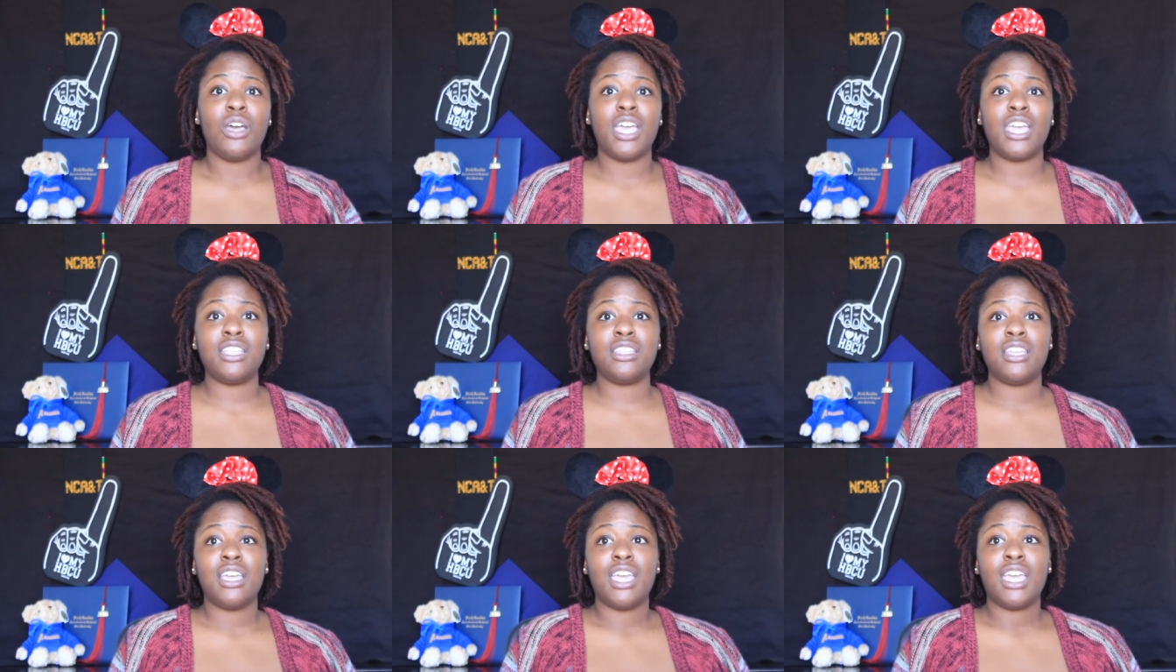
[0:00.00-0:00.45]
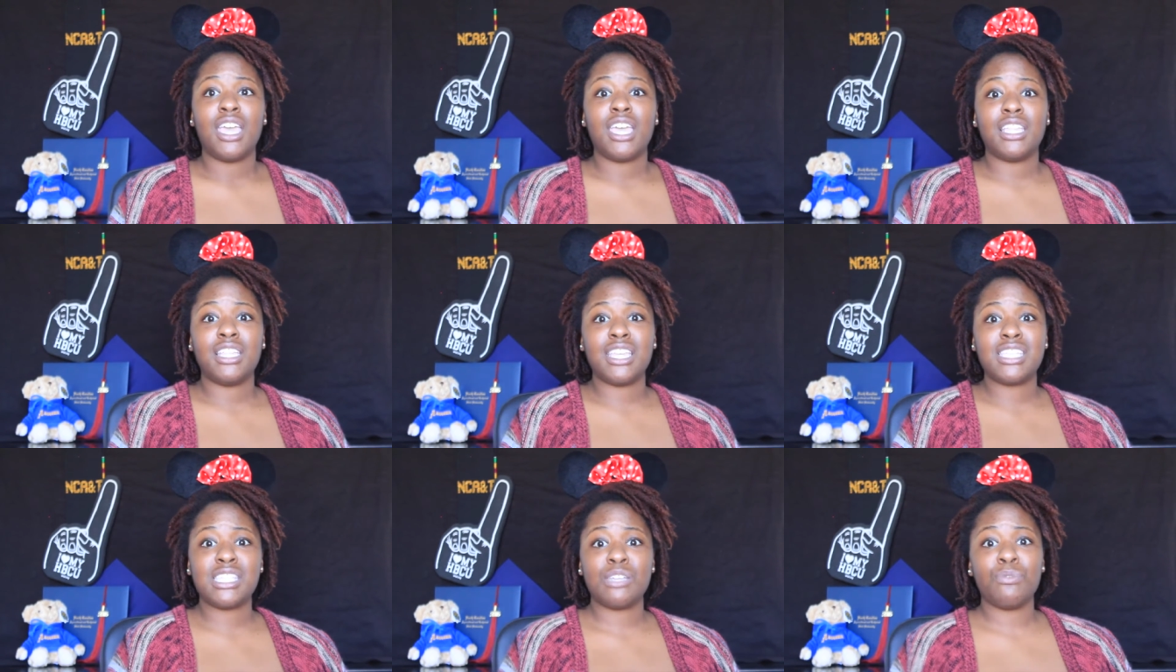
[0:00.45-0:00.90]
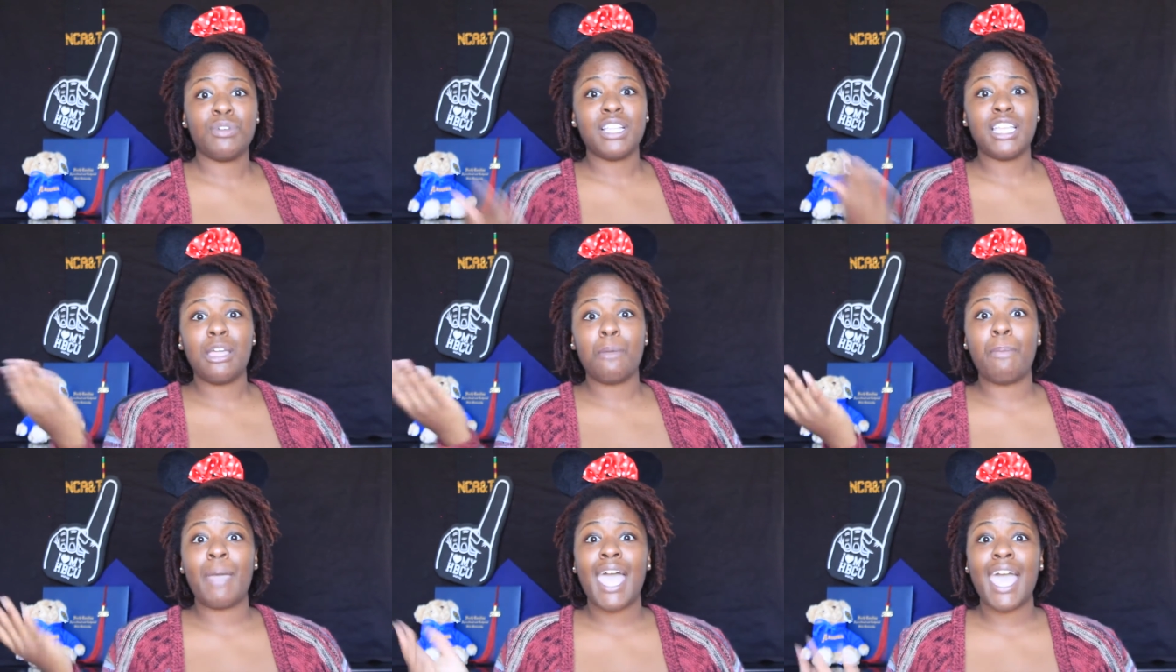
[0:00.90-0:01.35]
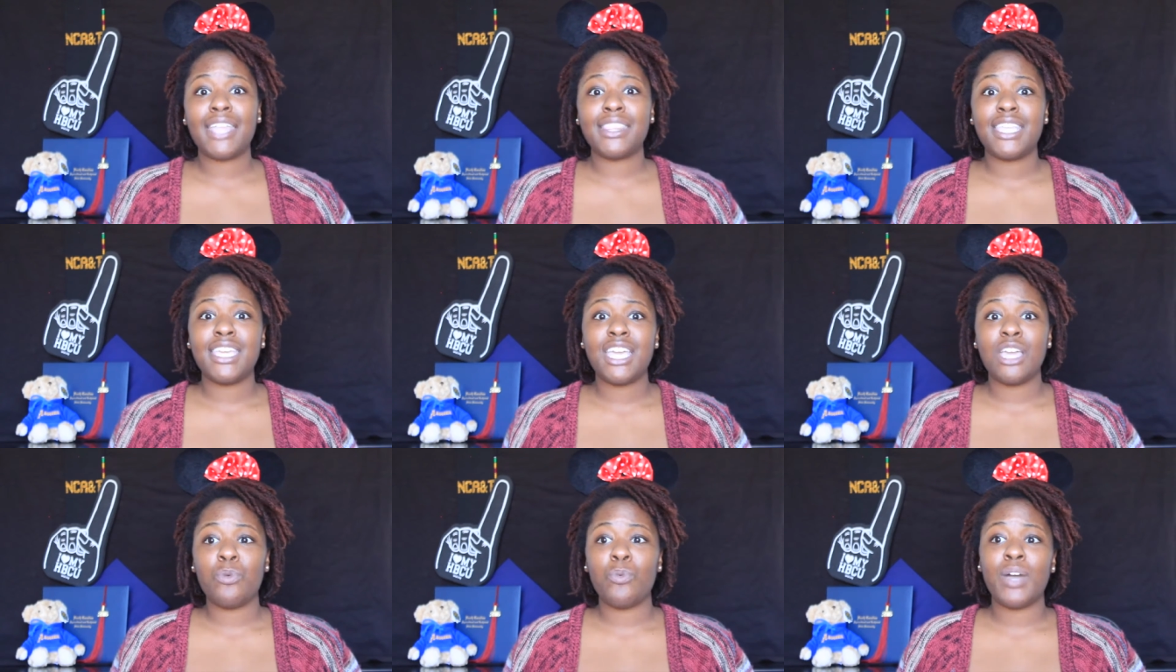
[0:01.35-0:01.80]
and, and is it really a bad
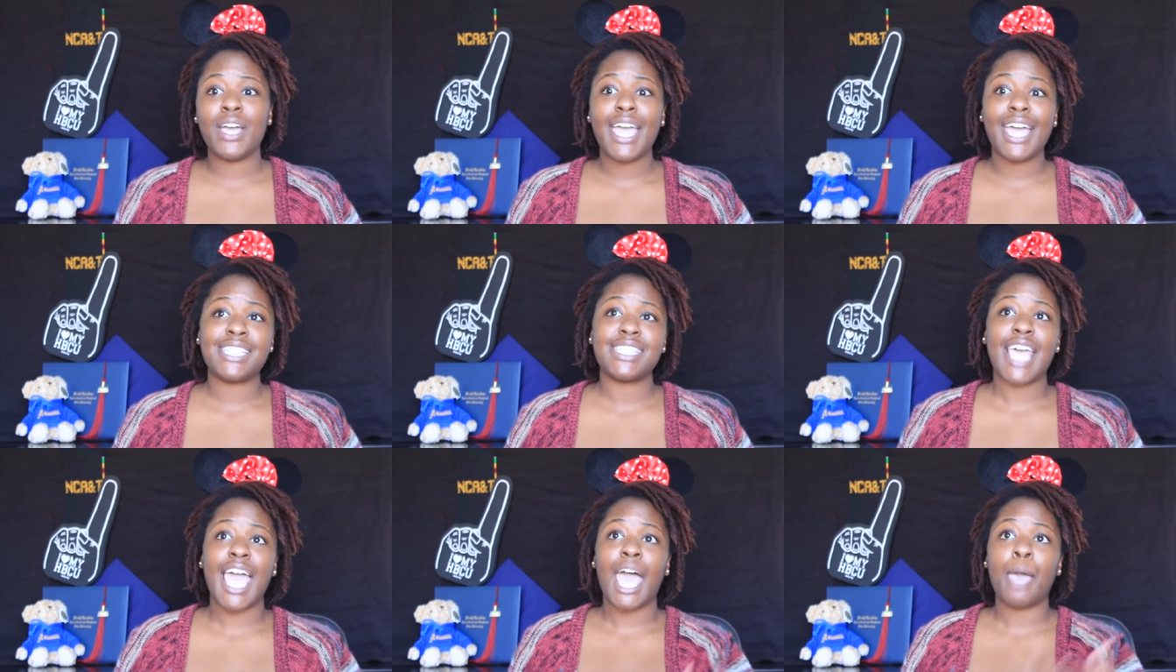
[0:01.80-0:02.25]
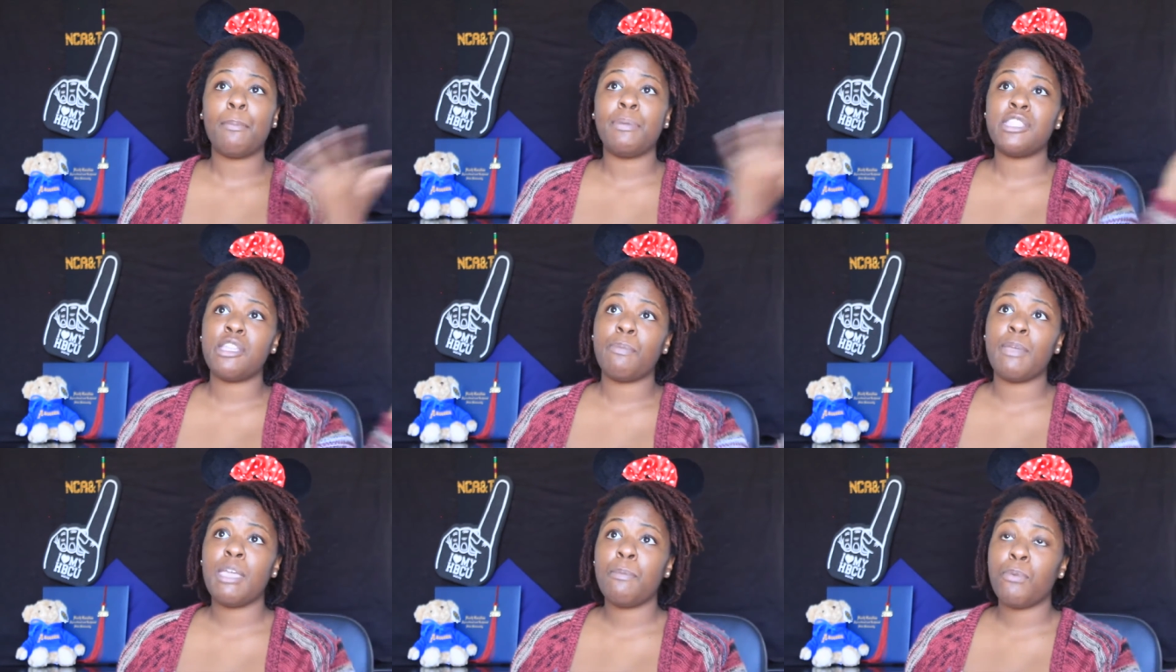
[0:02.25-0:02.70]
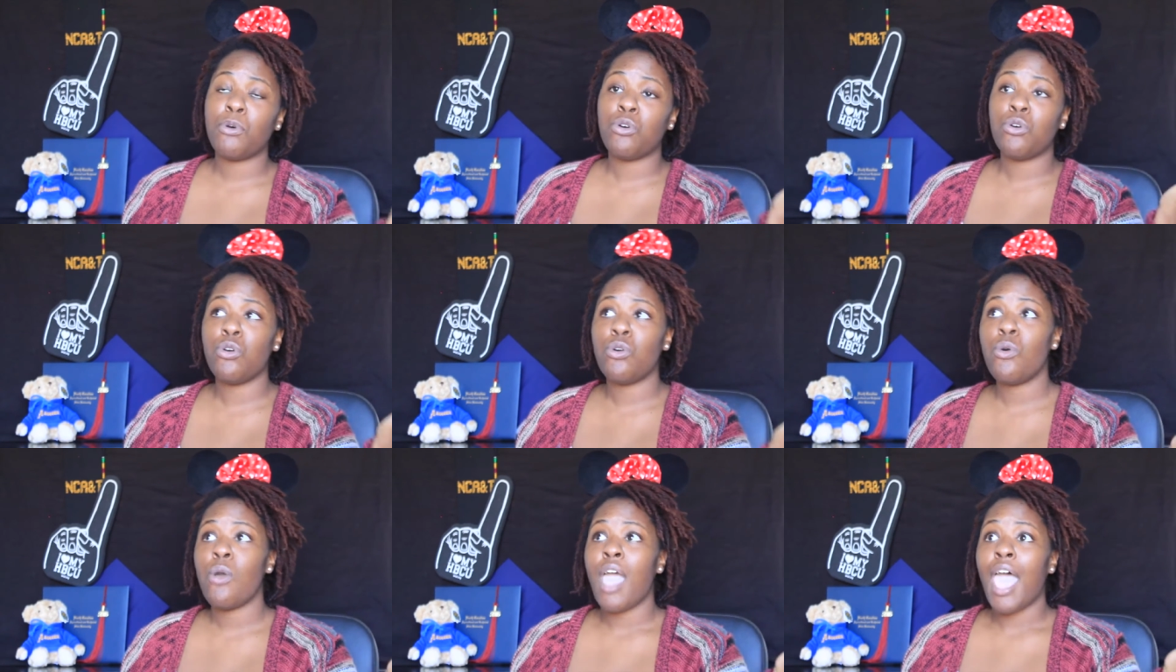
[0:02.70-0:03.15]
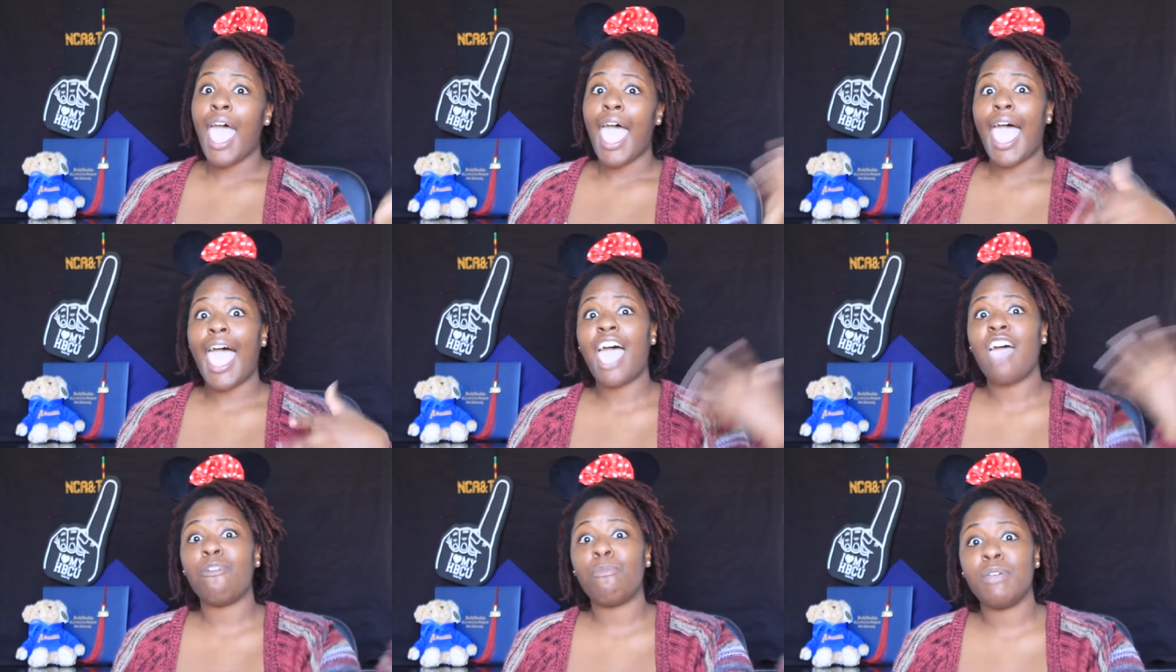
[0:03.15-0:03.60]
thing? And what has happened to people who
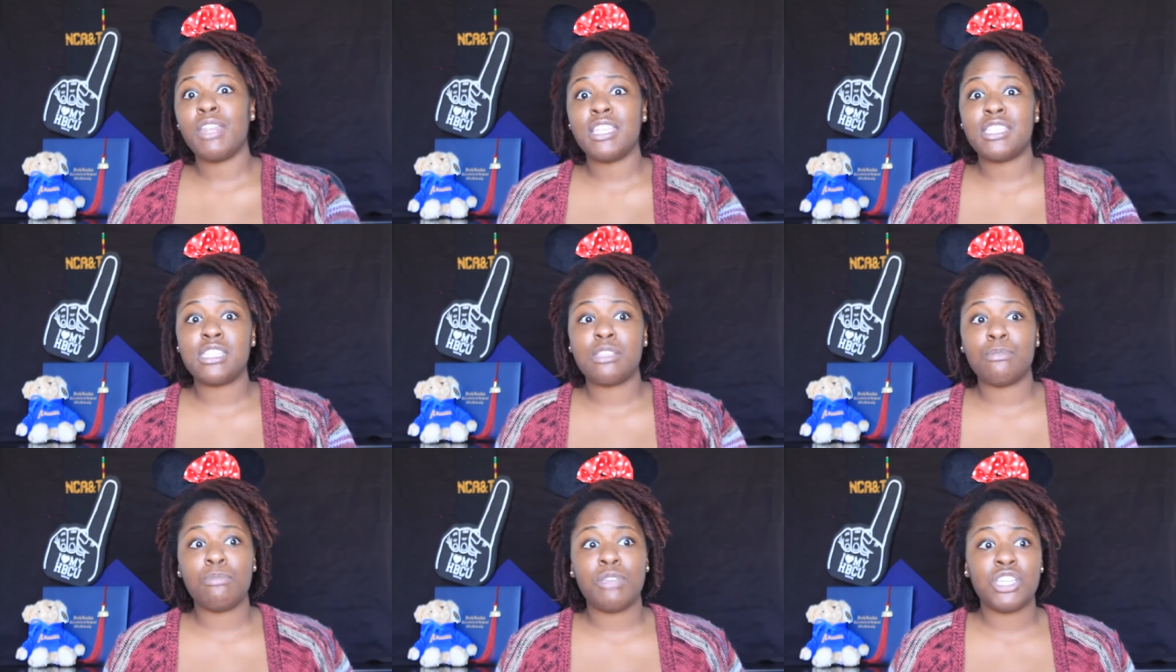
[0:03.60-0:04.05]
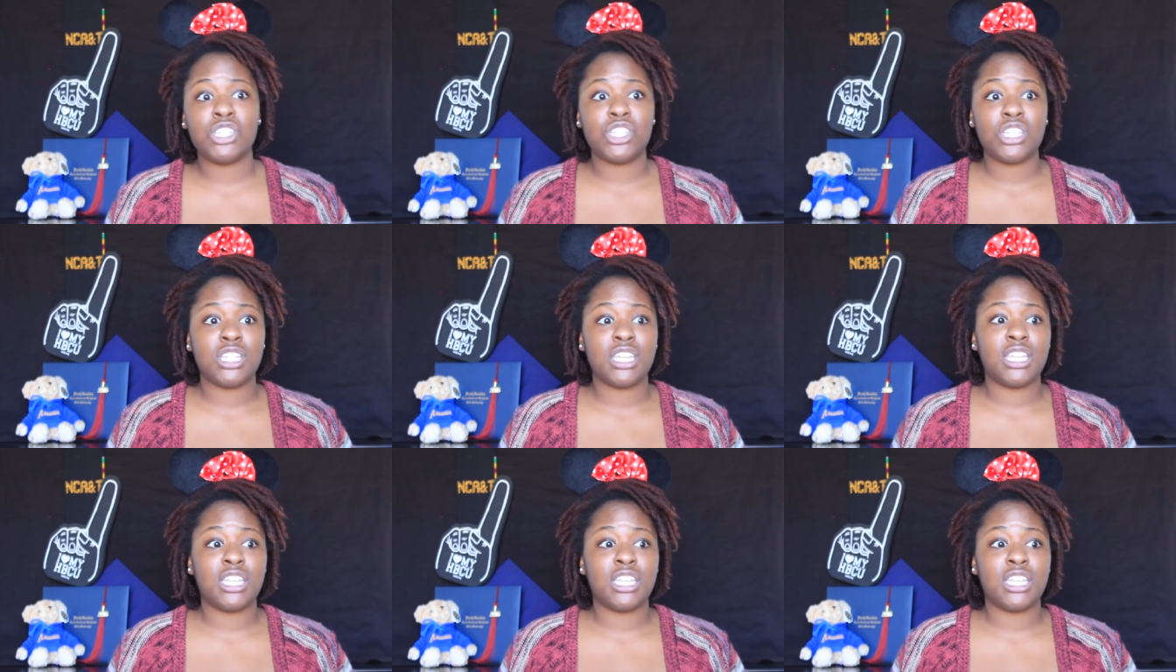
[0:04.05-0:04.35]
have been in submission?